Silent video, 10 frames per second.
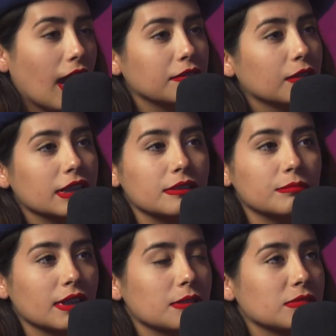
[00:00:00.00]
I feel like
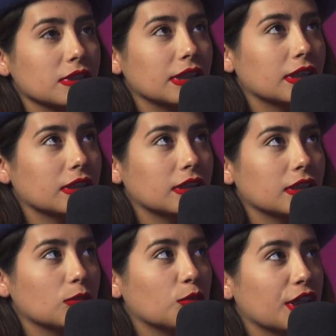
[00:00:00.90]
sometimes like
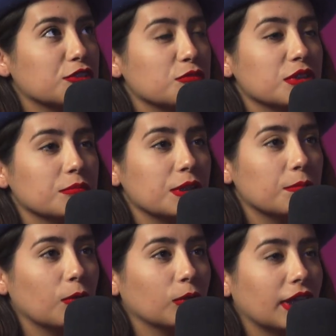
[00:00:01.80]
when I do meet
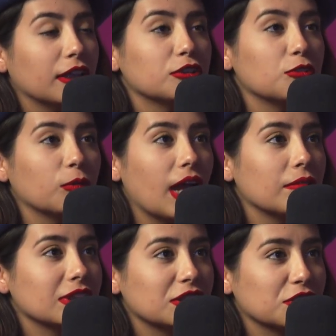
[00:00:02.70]
people that don't
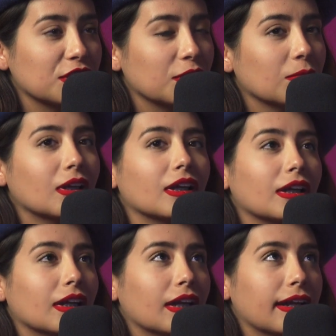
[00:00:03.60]
have Instagram,
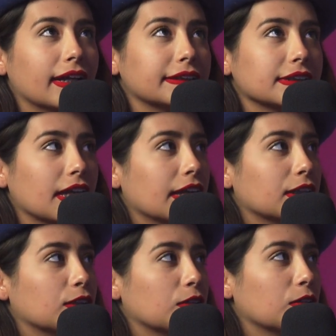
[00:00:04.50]
it's
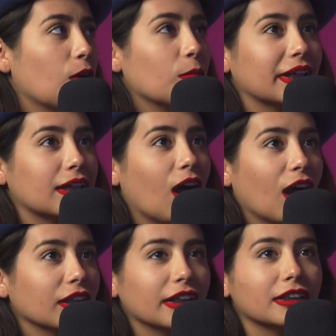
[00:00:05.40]
like, oh my
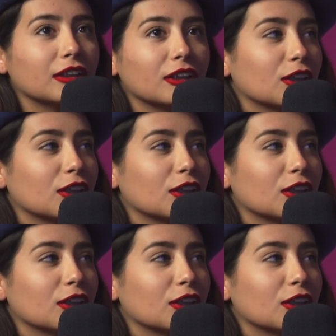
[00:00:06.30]
God, like,